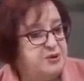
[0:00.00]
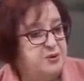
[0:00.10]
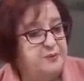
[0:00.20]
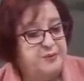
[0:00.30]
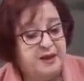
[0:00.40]

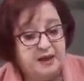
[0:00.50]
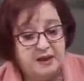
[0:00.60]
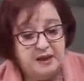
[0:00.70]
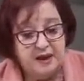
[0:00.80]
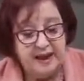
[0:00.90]
So
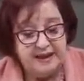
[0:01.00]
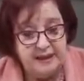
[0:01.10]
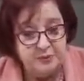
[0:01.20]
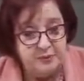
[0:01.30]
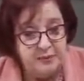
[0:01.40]
I
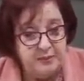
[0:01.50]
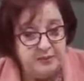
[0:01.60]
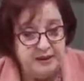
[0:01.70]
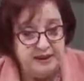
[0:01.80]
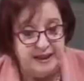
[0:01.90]
keep
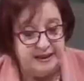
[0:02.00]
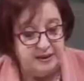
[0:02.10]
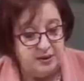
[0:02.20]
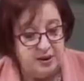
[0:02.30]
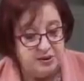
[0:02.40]
remembering that
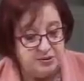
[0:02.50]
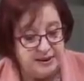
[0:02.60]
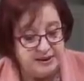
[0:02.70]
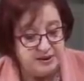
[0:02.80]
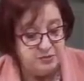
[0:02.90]
in
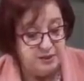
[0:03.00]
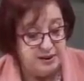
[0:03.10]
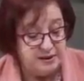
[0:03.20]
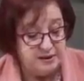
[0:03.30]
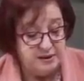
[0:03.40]
contrast to
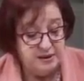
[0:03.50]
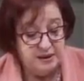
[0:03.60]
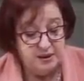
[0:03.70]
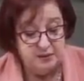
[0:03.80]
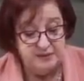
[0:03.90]
what
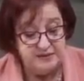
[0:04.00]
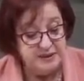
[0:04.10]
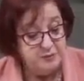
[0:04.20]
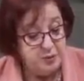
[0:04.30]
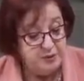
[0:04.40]
we've
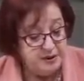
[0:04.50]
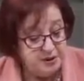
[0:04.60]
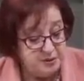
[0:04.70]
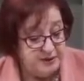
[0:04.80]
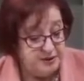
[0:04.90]
seen both
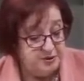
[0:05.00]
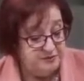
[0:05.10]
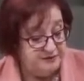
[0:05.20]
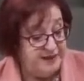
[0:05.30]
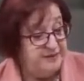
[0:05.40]
in
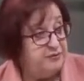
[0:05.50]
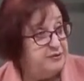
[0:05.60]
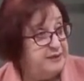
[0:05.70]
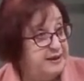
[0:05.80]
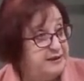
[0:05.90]
2005
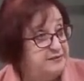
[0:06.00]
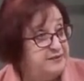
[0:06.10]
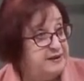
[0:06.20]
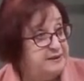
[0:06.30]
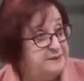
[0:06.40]
when we had the
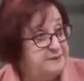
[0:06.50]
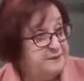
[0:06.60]
flood,